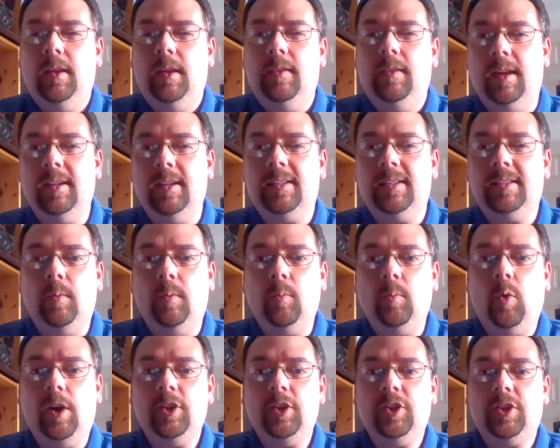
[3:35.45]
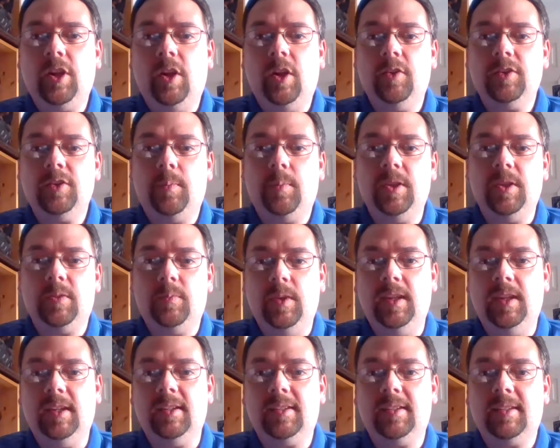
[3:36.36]
that in some ways shows up as
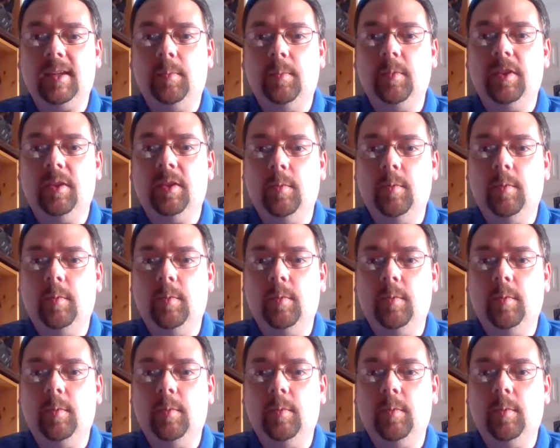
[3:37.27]
being some of